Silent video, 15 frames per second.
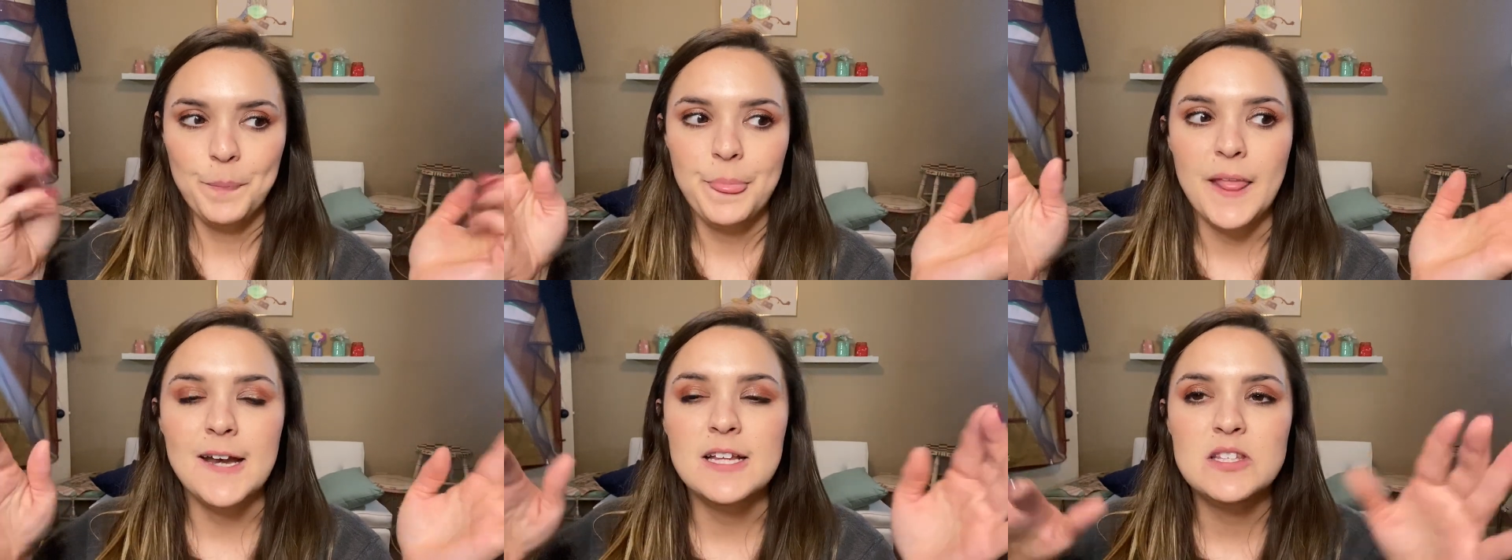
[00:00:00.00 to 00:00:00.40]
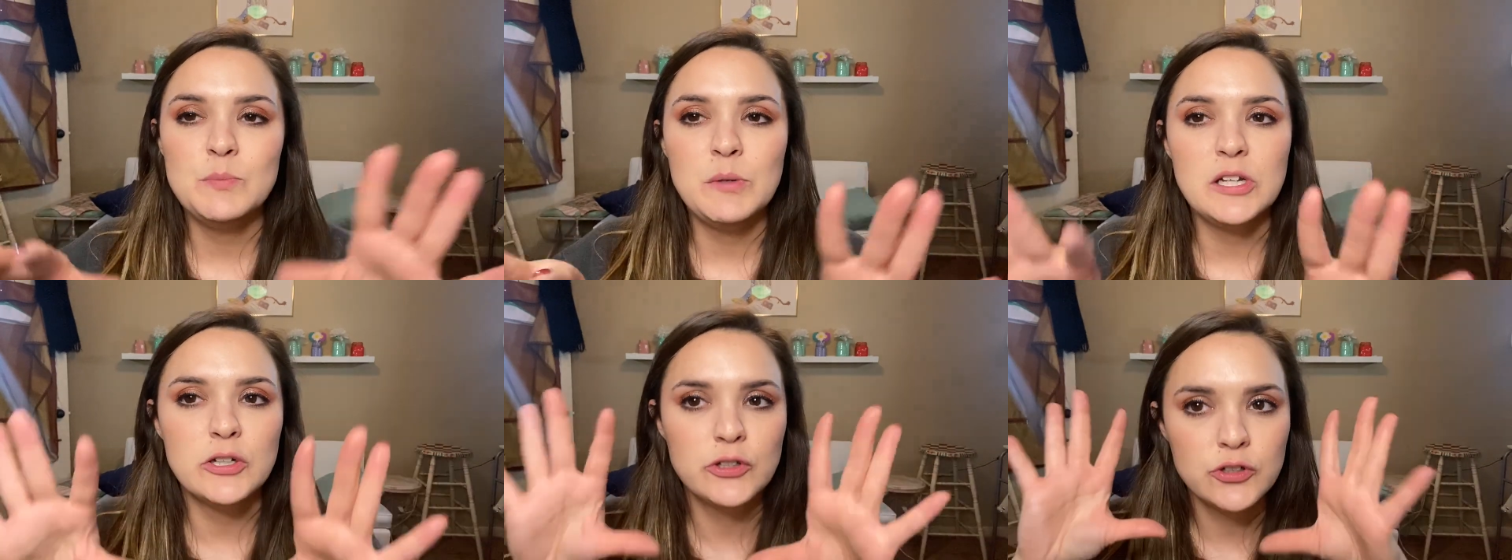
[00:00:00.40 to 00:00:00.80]
And it's
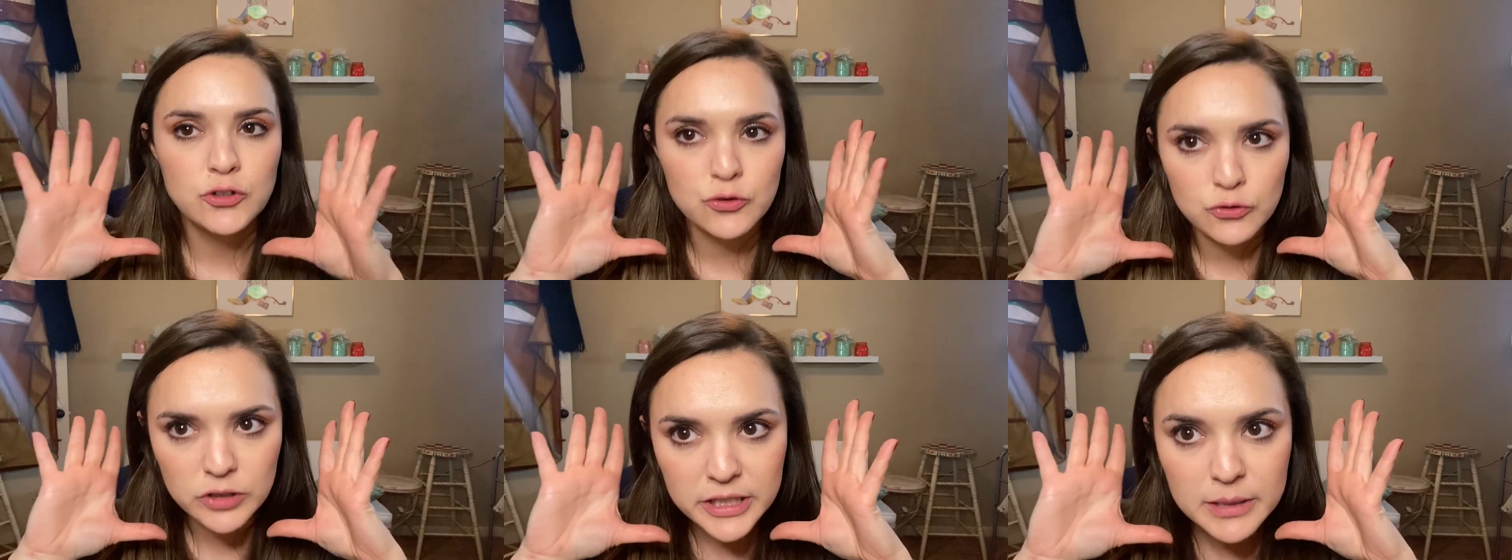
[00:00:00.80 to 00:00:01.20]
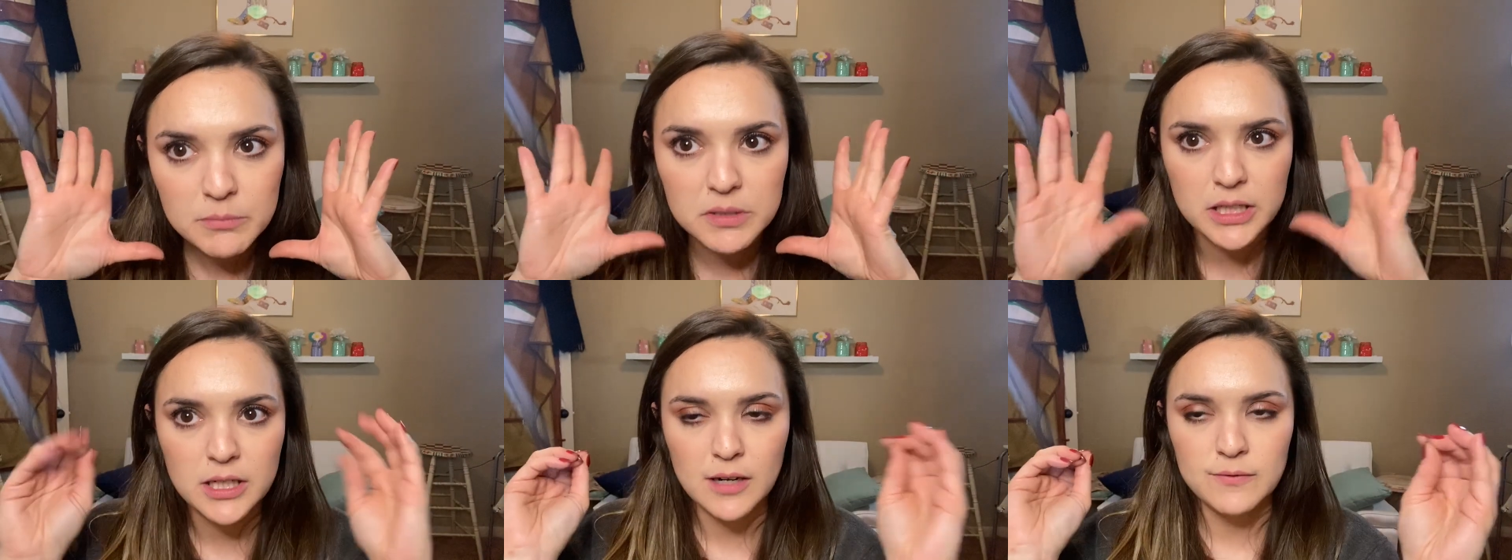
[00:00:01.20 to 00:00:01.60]
been
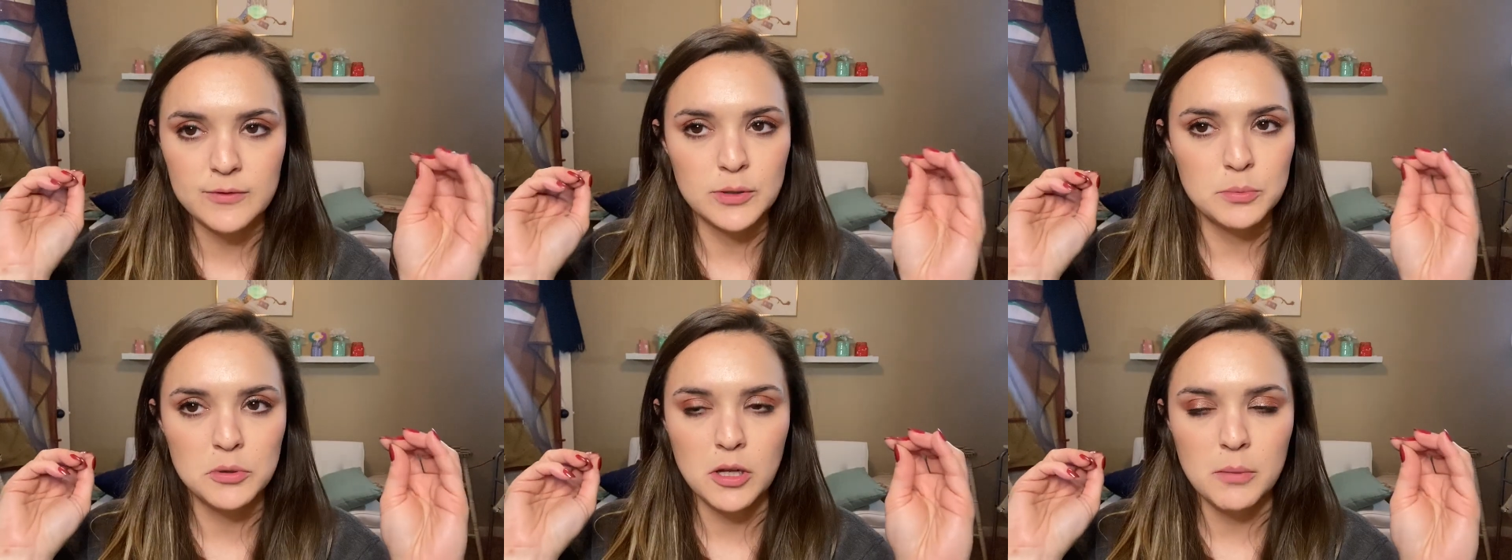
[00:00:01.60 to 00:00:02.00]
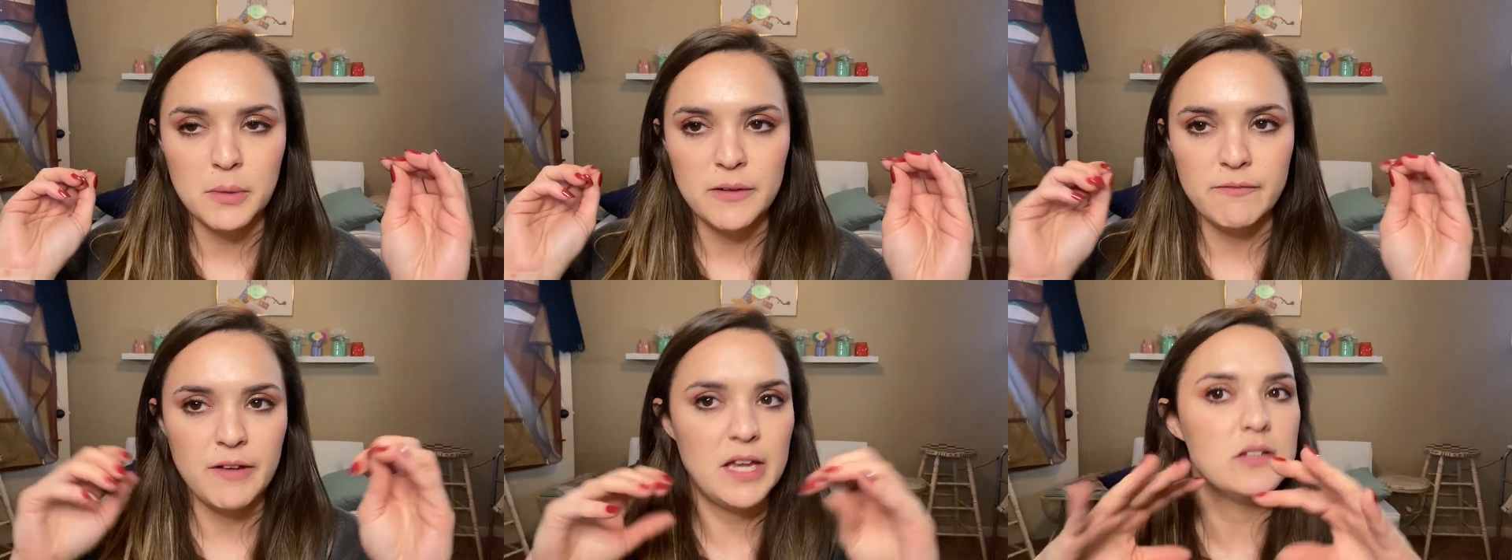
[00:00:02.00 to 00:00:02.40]
extremely comfortable on
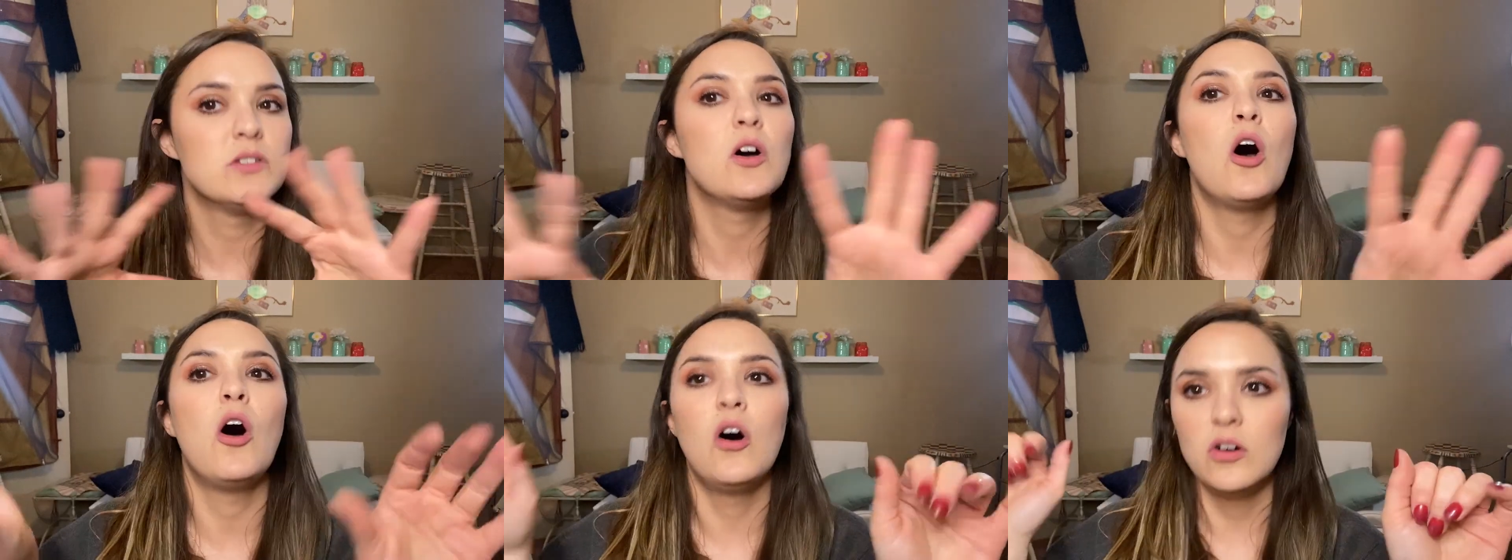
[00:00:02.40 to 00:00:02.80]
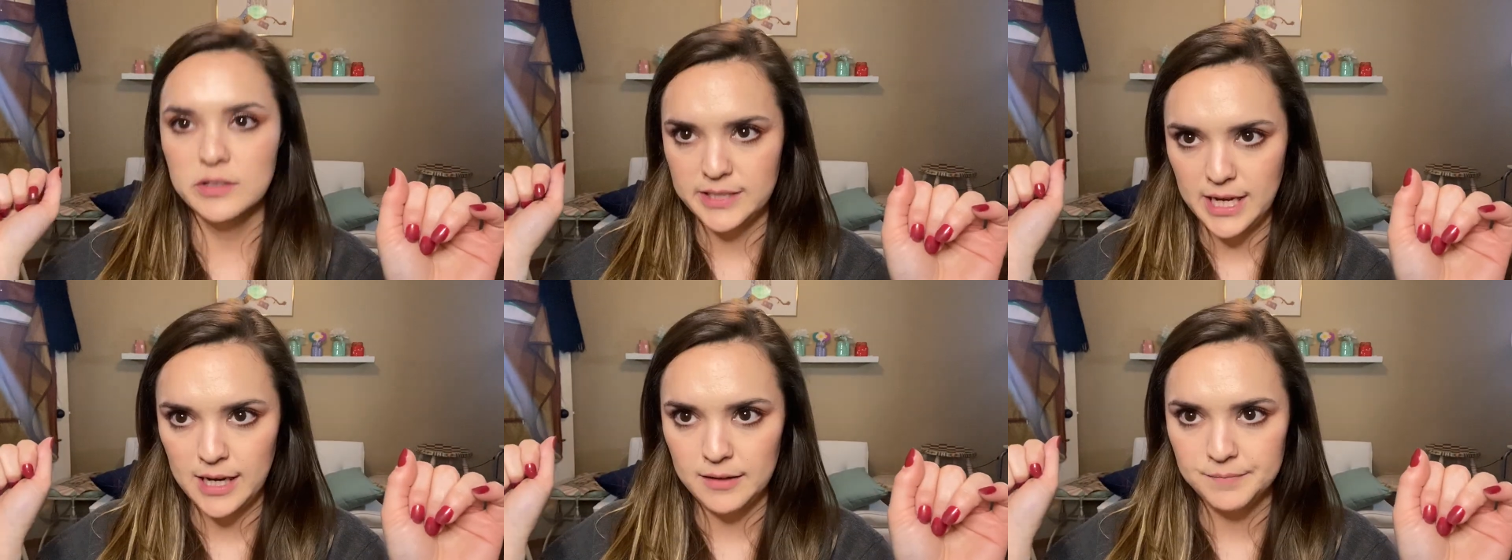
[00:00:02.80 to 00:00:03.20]
my face all
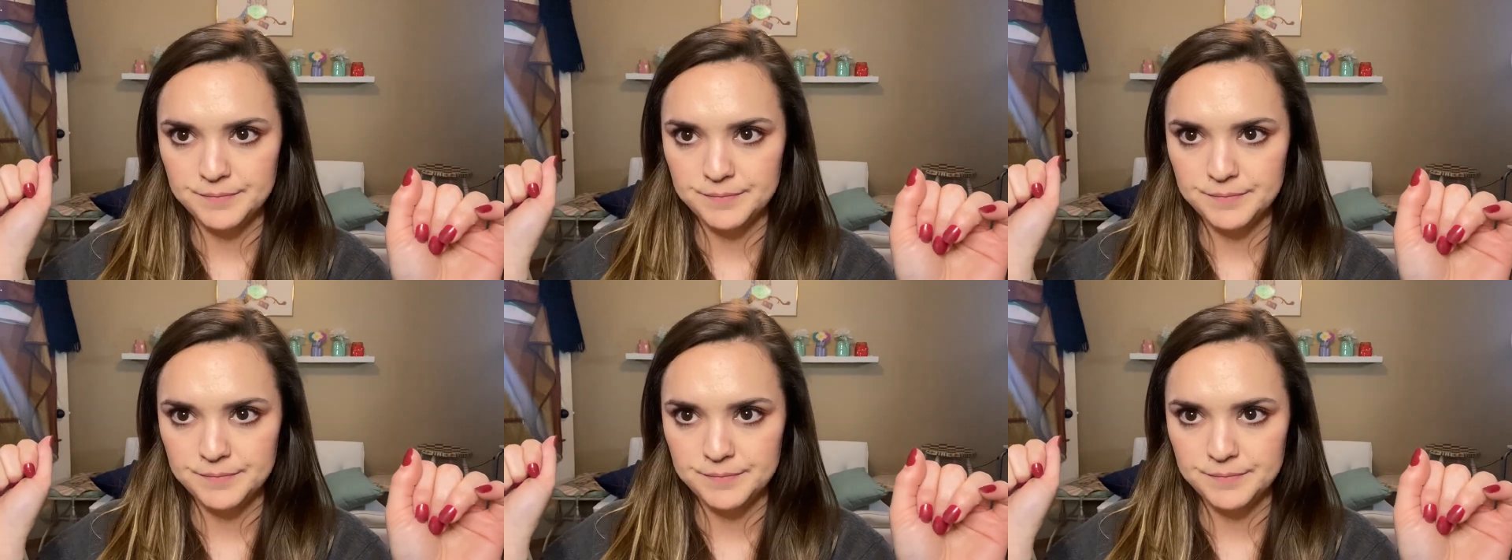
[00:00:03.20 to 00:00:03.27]
day.